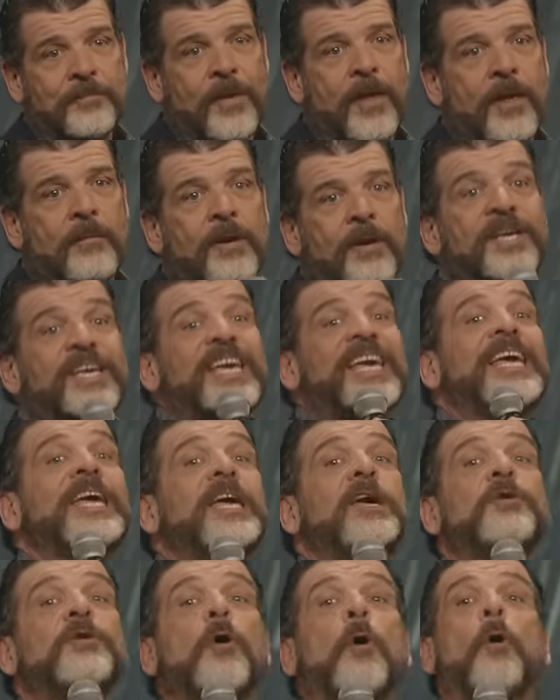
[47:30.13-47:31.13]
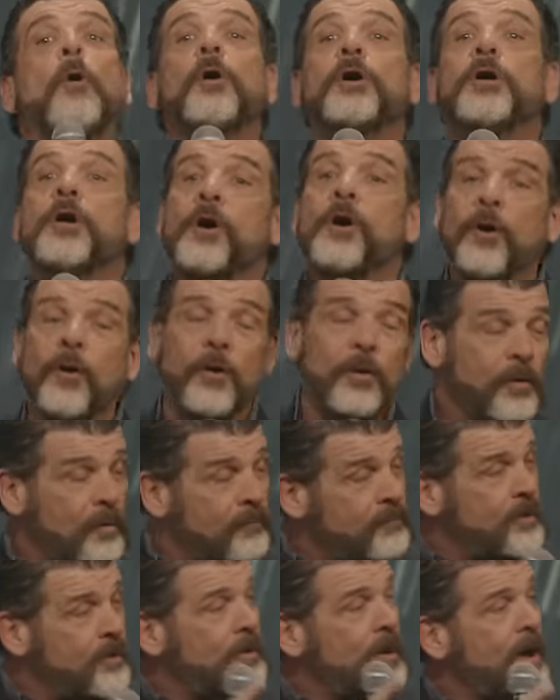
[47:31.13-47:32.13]
But King Oyo
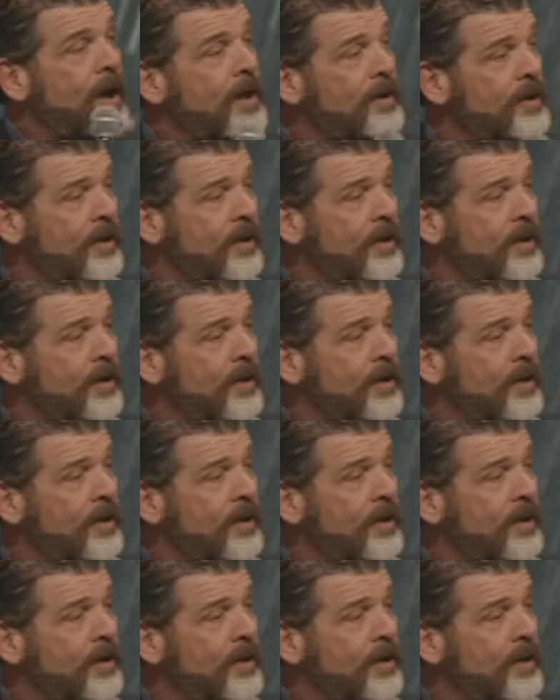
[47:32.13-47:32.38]
of Uganda,